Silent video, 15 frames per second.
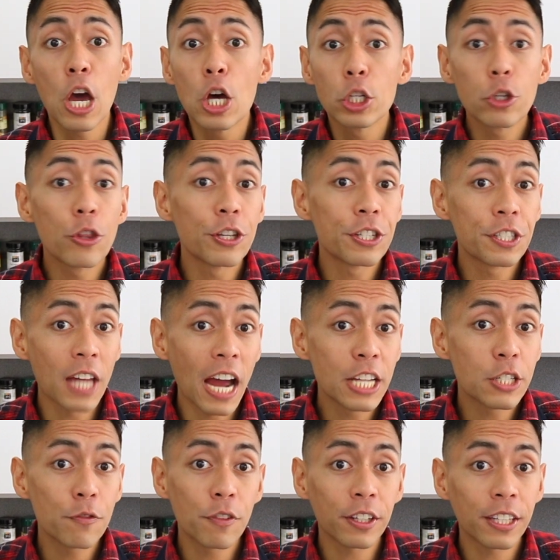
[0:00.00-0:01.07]
so the
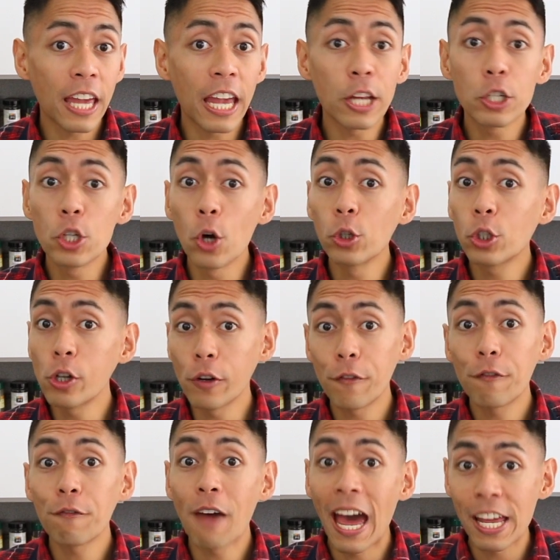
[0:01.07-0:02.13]
sides of the cake don't cook
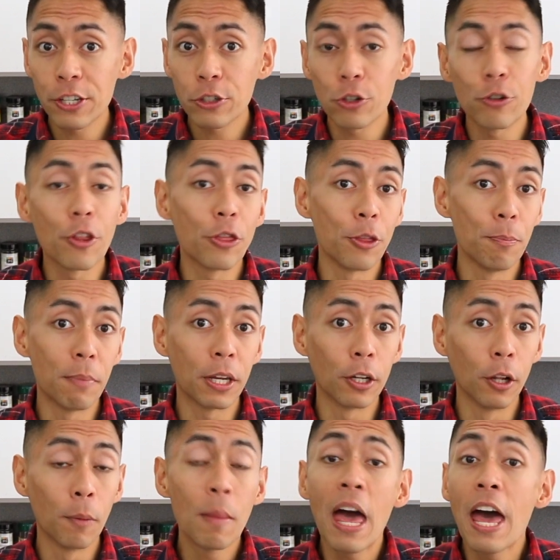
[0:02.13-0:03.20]
faster than the middle.